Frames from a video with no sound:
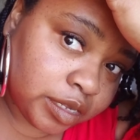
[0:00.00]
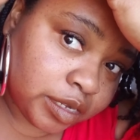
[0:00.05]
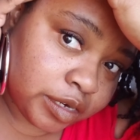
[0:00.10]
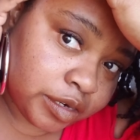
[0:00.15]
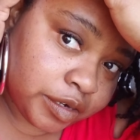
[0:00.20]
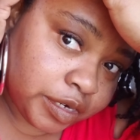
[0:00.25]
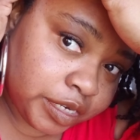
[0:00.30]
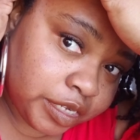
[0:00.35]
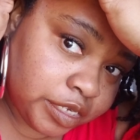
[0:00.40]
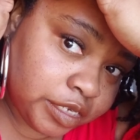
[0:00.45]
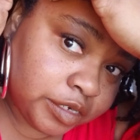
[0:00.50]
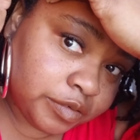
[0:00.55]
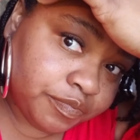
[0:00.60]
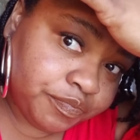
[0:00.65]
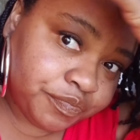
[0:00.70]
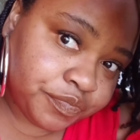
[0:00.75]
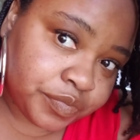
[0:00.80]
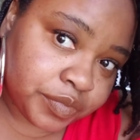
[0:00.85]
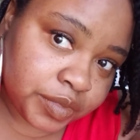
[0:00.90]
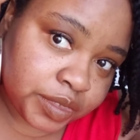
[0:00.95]
all right
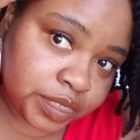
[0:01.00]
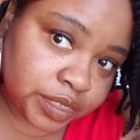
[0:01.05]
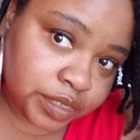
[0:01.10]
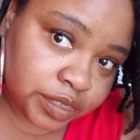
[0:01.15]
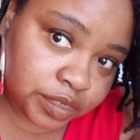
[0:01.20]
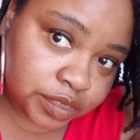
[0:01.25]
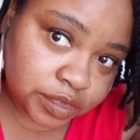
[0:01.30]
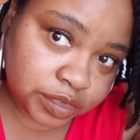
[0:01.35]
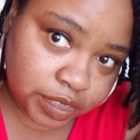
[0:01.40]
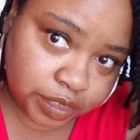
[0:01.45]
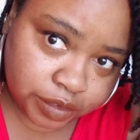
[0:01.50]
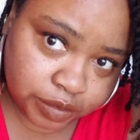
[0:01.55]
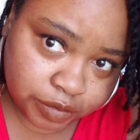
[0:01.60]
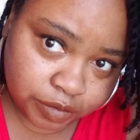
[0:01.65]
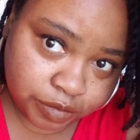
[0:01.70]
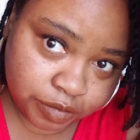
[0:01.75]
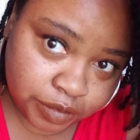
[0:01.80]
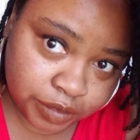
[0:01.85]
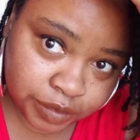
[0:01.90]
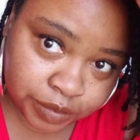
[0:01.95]

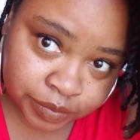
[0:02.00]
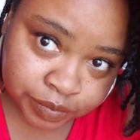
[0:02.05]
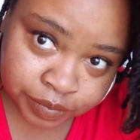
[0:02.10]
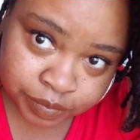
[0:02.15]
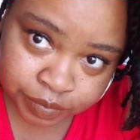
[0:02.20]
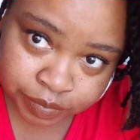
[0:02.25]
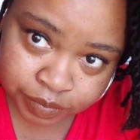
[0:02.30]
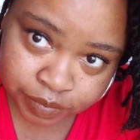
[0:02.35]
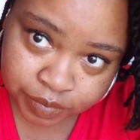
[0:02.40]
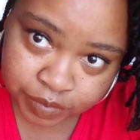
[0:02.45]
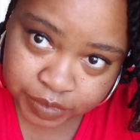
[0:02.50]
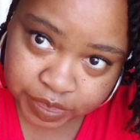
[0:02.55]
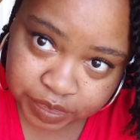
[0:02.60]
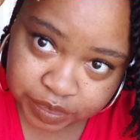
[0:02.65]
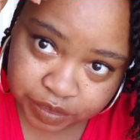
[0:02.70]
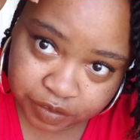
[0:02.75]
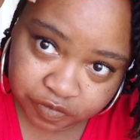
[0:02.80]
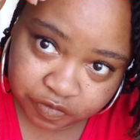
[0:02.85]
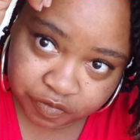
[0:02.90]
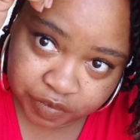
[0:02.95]
so
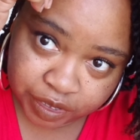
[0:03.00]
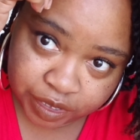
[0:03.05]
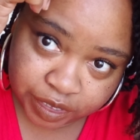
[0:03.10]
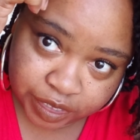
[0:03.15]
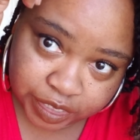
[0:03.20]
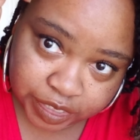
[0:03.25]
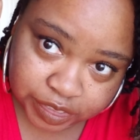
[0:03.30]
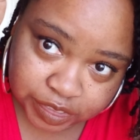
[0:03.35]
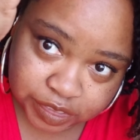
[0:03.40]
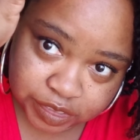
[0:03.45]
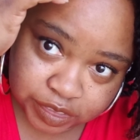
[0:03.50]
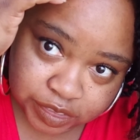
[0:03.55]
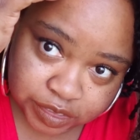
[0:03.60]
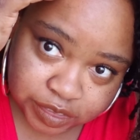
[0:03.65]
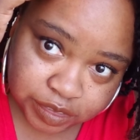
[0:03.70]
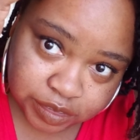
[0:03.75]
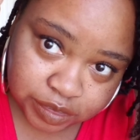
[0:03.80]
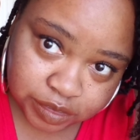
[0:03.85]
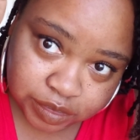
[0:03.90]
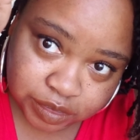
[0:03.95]
so far it's
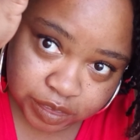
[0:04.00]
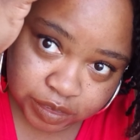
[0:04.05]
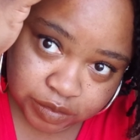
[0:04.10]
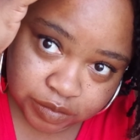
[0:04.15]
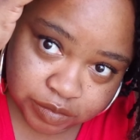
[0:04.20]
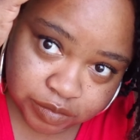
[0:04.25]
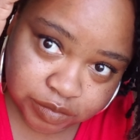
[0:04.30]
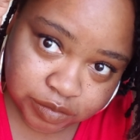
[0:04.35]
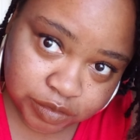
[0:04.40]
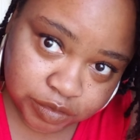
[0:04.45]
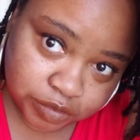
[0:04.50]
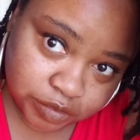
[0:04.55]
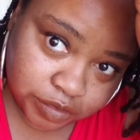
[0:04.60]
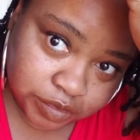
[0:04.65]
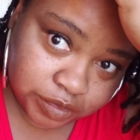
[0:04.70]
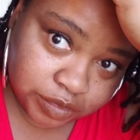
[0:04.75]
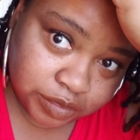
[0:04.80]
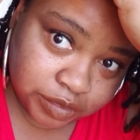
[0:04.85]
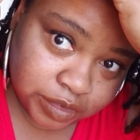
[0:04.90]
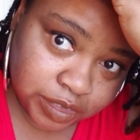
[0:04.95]
you know
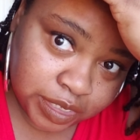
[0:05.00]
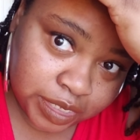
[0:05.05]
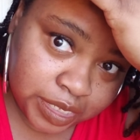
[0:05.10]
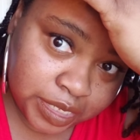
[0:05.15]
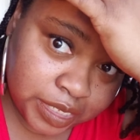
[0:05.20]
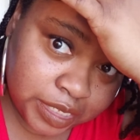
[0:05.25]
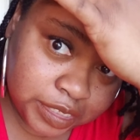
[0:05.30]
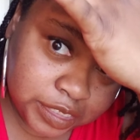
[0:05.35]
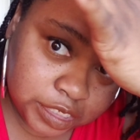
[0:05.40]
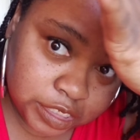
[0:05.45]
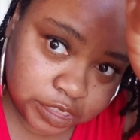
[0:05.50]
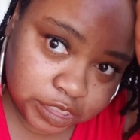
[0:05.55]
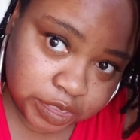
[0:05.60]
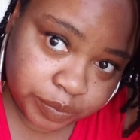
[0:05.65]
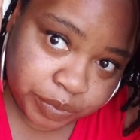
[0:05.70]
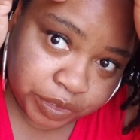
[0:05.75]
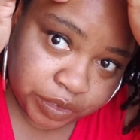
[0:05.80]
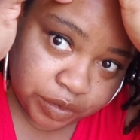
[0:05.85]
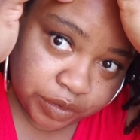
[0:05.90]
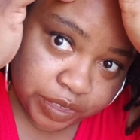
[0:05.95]
doing the
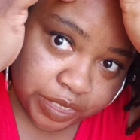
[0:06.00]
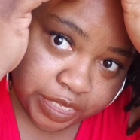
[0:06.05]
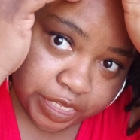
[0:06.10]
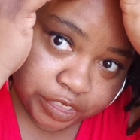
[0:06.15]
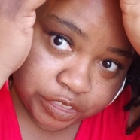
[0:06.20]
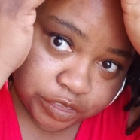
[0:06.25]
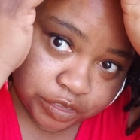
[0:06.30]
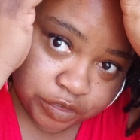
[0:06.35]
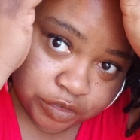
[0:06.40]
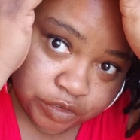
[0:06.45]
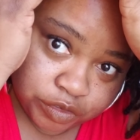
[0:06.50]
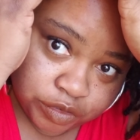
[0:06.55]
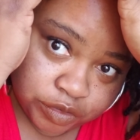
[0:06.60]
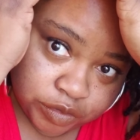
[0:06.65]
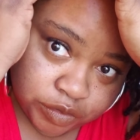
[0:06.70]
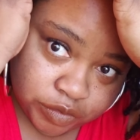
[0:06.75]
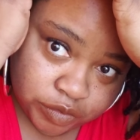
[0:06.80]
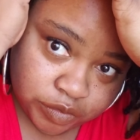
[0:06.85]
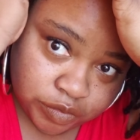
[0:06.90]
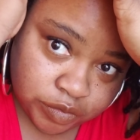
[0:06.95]
typical edge
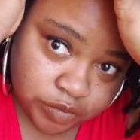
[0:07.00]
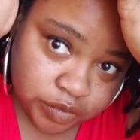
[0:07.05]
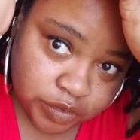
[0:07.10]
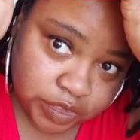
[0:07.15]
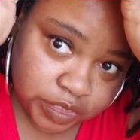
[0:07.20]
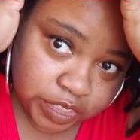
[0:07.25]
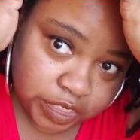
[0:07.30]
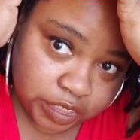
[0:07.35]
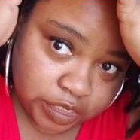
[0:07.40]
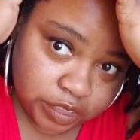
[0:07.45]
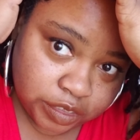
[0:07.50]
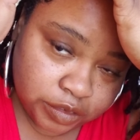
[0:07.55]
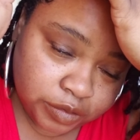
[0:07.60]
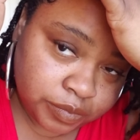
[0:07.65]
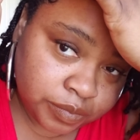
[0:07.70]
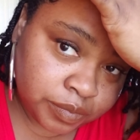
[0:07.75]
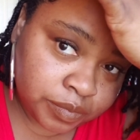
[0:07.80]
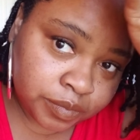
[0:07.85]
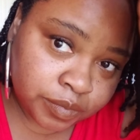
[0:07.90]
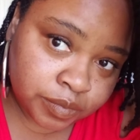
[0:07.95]
control thing.
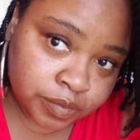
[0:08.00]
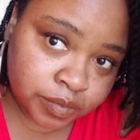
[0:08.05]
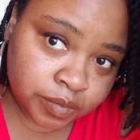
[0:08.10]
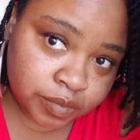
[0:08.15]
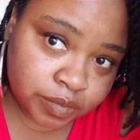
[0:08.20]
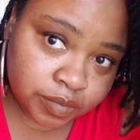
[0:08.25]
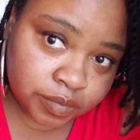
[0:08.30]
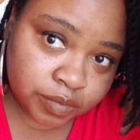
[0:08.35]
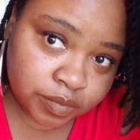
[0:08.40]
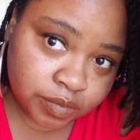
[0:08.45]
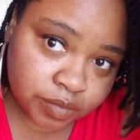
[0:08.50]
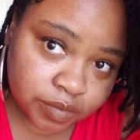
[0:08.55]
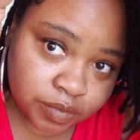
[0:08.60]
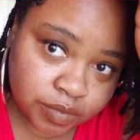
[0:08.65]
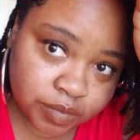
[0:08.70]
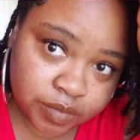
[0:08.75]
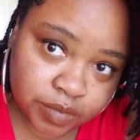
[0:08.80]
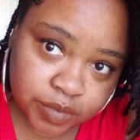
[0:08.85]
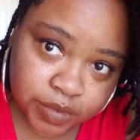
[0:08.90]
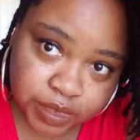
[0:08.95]

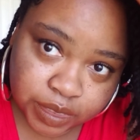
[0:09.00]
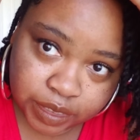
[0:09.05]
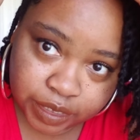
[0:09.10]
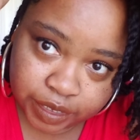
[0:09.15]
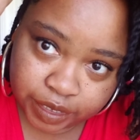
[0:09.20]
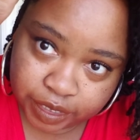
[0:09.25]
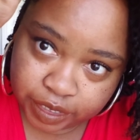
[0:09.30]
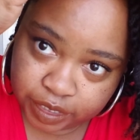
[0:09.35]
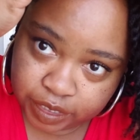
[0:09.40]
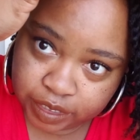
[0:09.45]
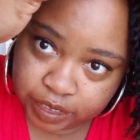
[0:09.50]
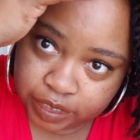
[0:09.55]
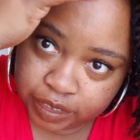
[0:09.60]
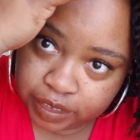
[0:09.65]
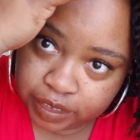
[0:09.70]
All right,